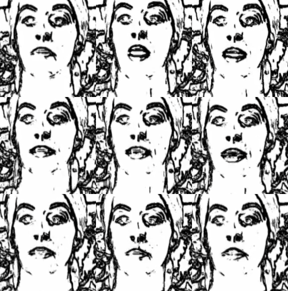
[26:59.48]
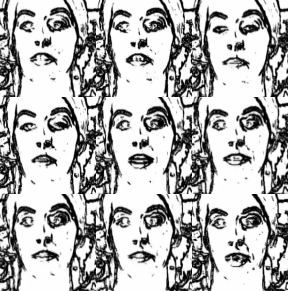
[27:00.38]
octates, which is
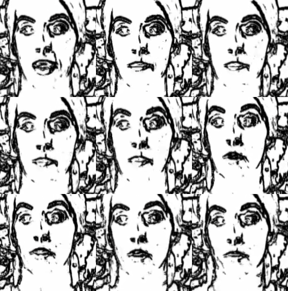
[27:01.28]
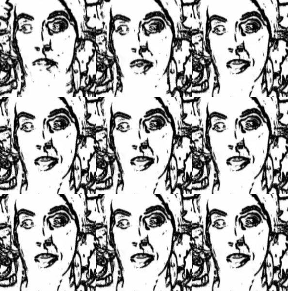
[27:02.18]
comprised of the 8 mojos